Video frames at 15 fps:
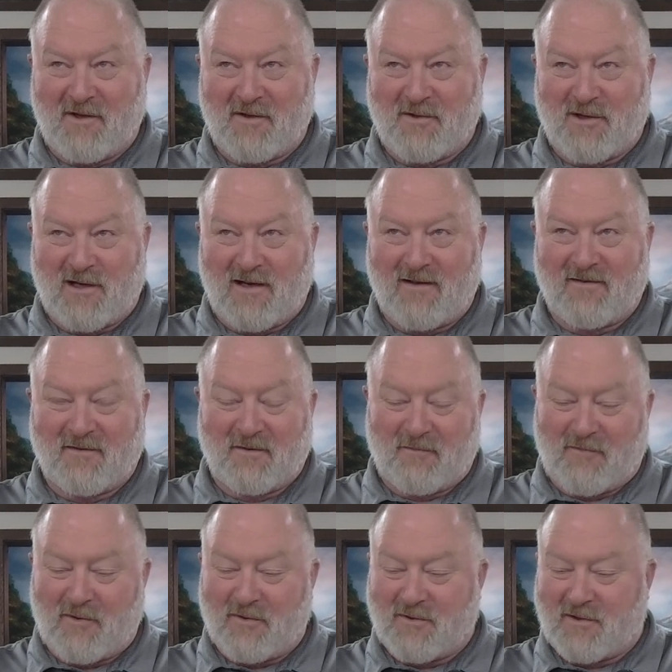chance
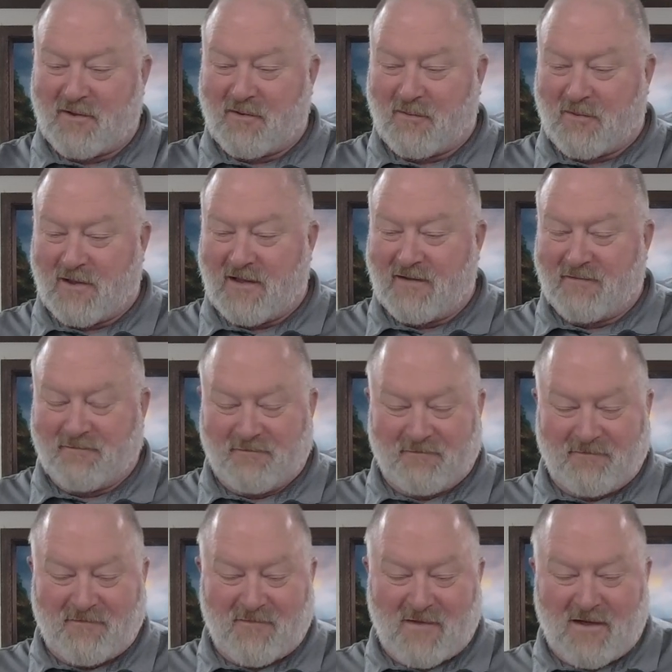if you're still waiting.
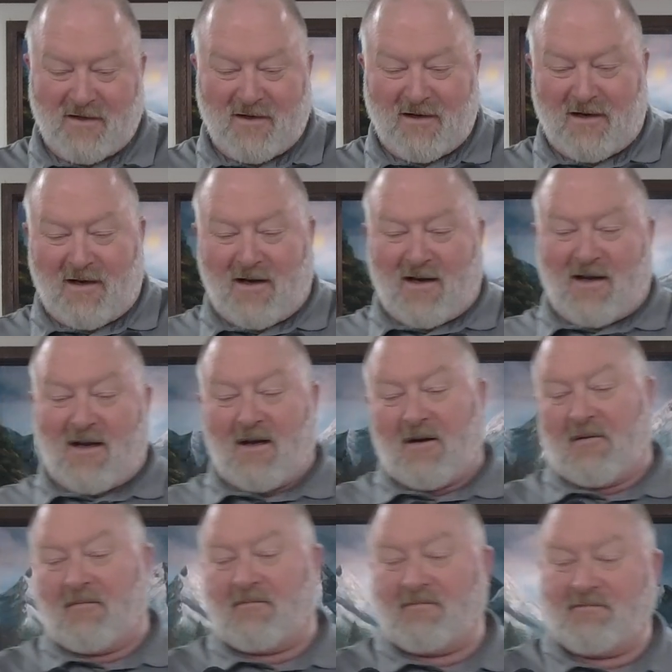
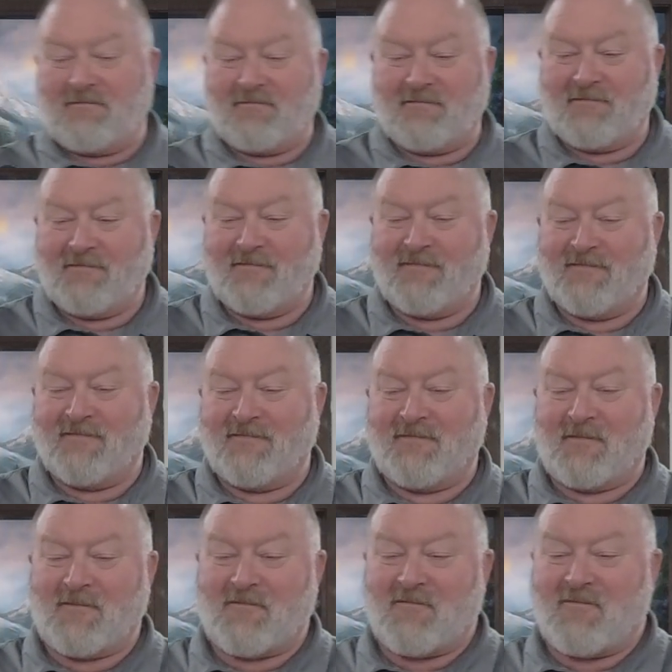Um,
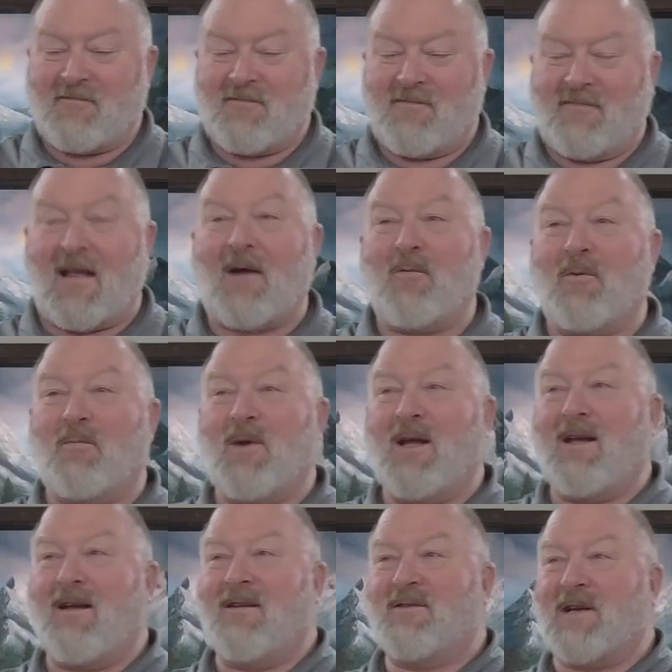that would
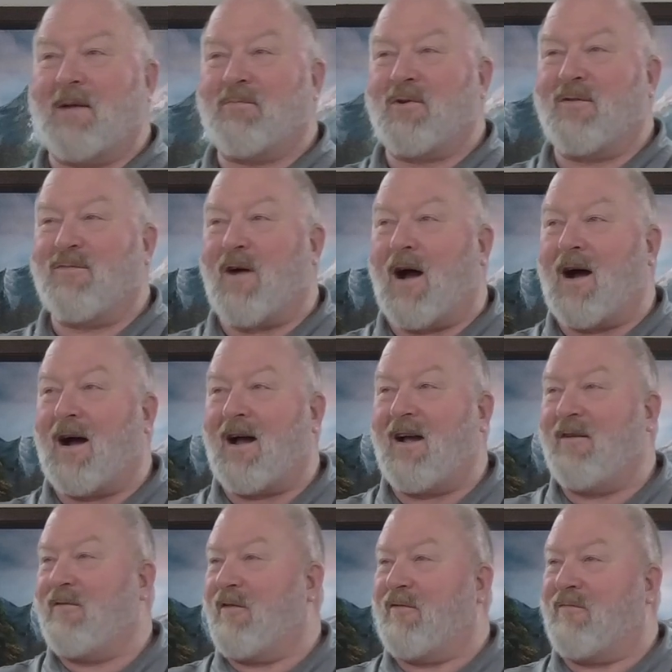be chapter
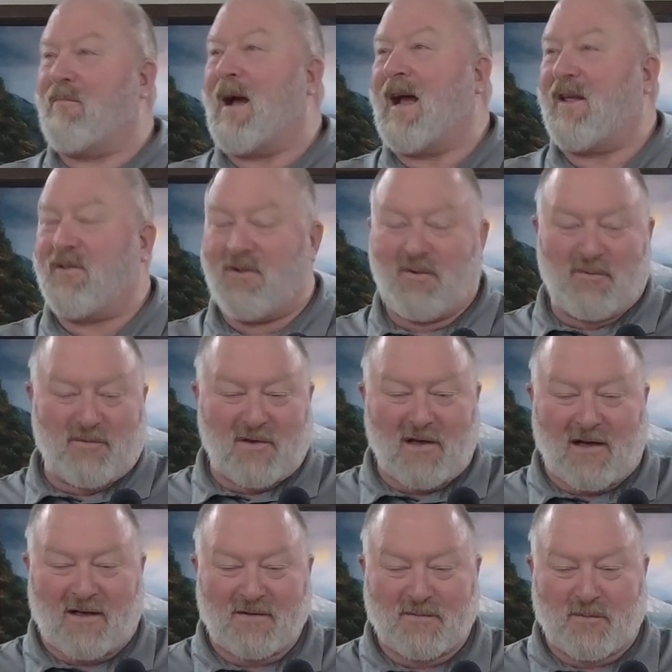5 of Matthew's
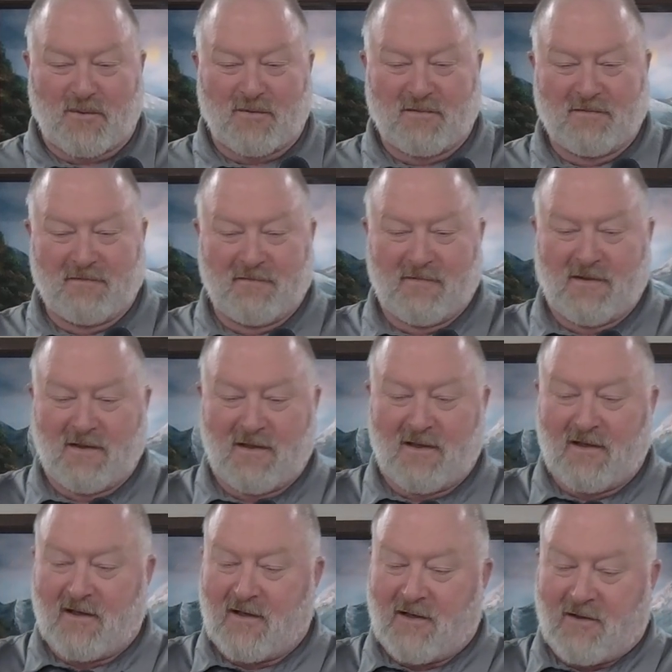Gospel.
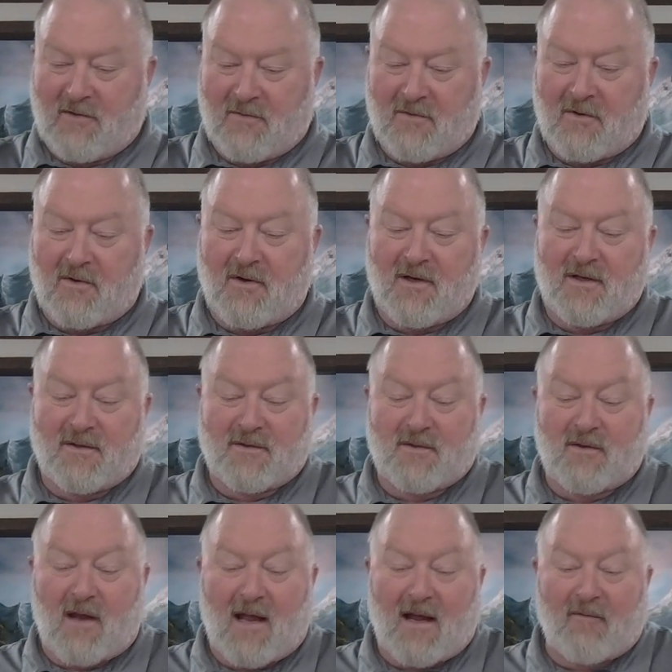I'm going to
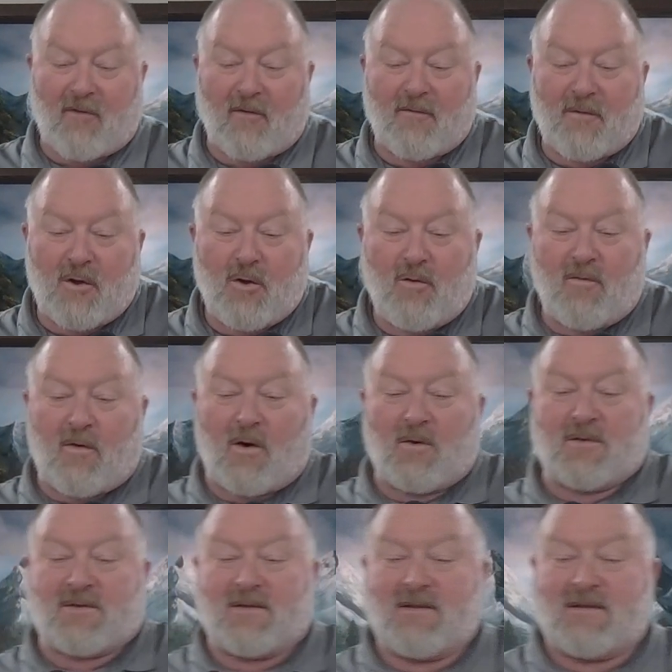just have a few
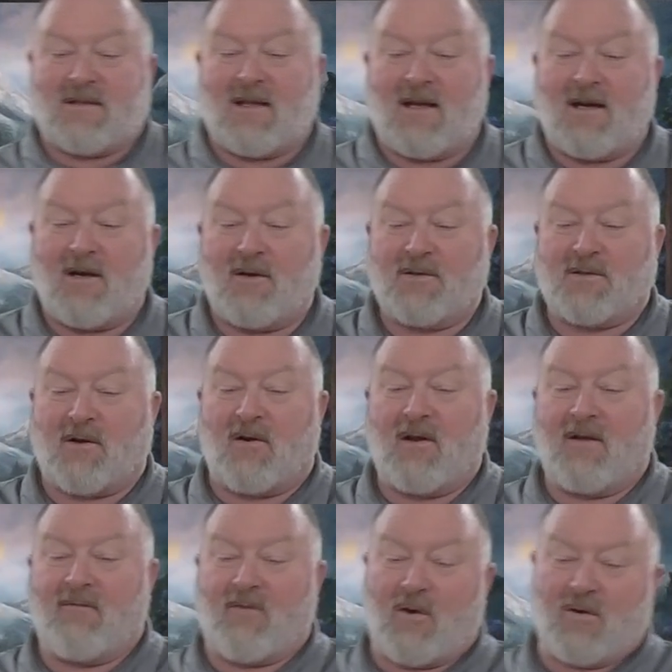verses there,
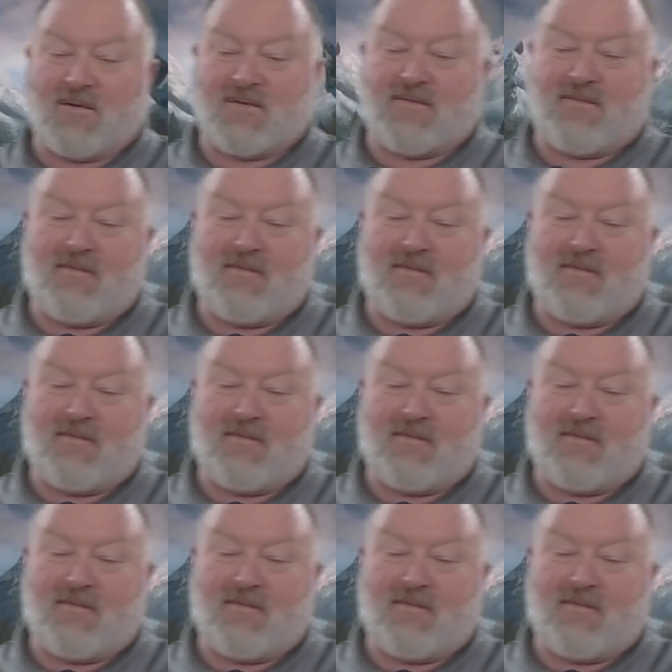starting in verse